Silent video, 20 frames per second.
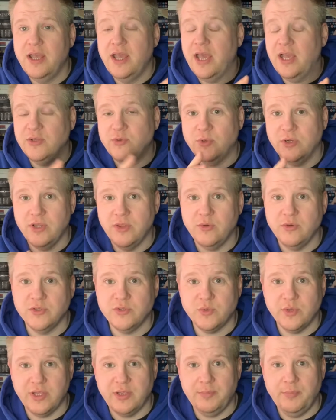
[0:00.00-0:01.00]
It's one of those
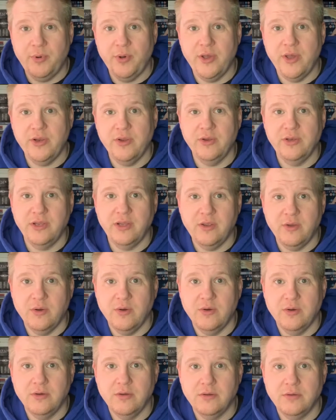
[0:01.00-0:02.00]
where you put it on and you
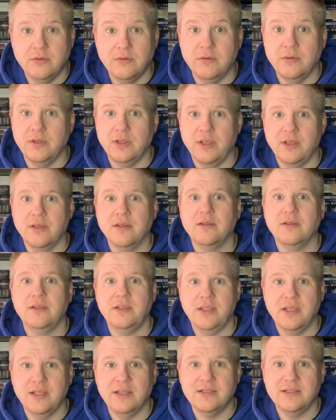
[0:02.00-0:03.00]
go, oh yeah,
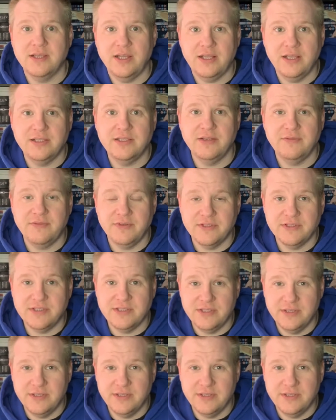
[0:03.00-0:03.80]
you can tell the difference.